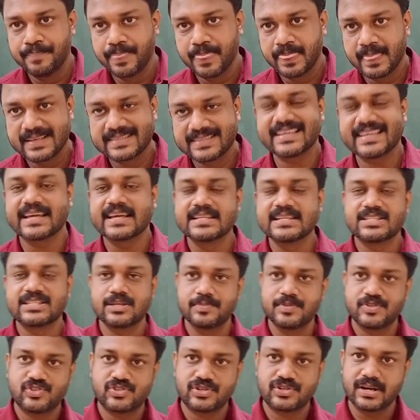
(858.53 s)
second
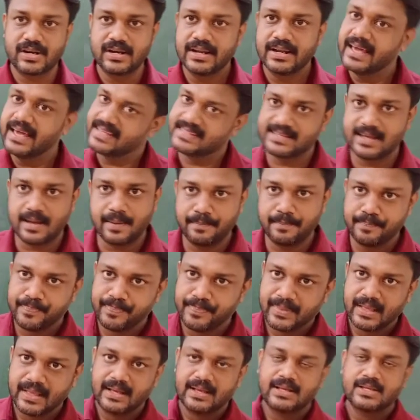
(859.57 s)
semestral exam.
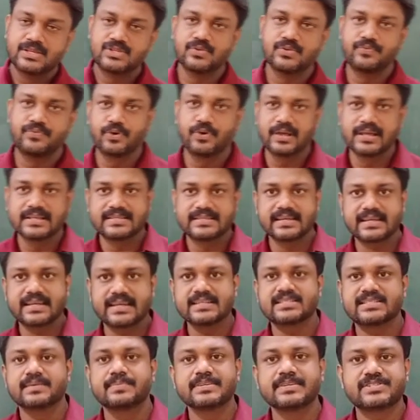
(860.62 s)
So for your
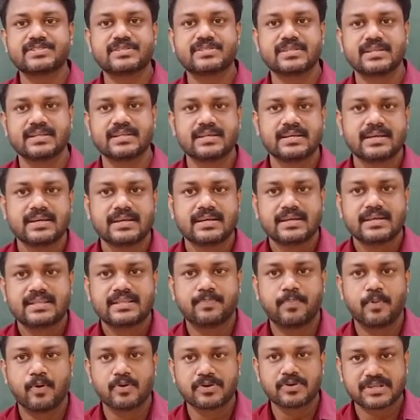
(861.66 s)
second semester,
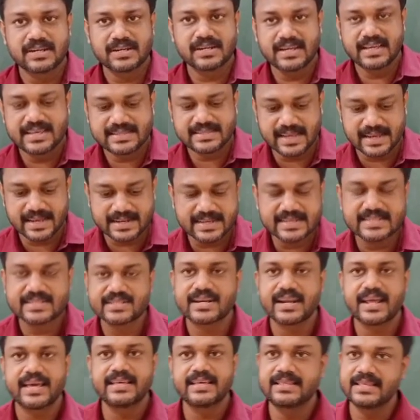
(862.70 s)
the portion is arranged
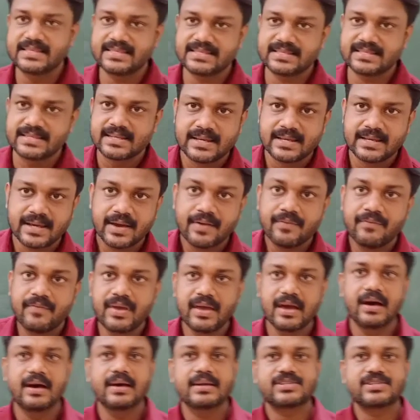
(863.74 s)
like this.
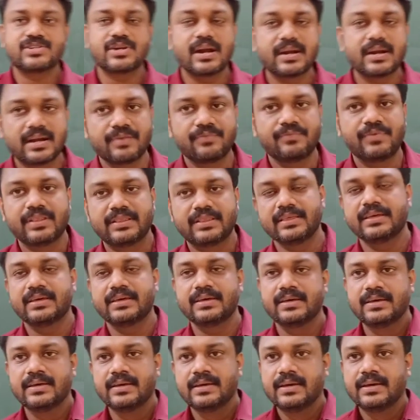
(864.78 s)
We are starting with
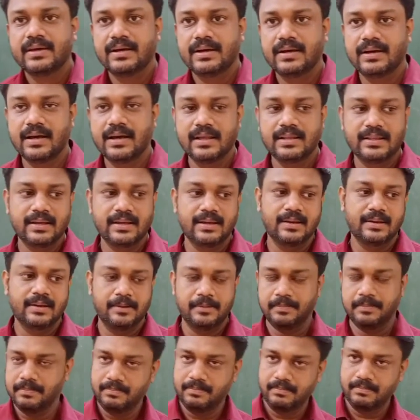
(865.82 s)

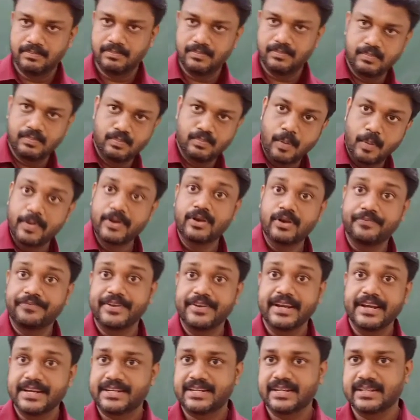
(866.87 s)
the moment of
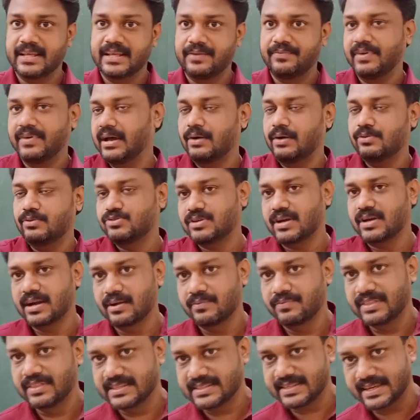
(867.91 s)
inertia that we have
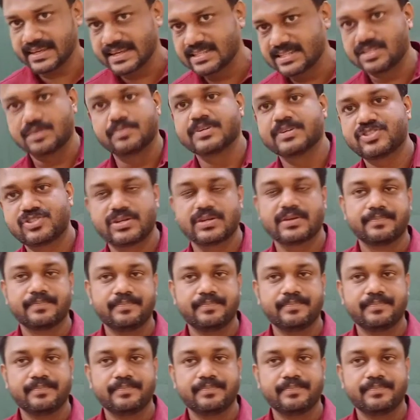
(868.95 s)
started with the second semester,